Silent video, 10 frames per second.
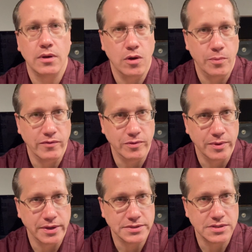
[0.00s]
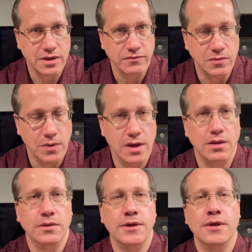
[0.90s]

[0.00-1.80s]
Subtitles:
I hope everybody is safe and well.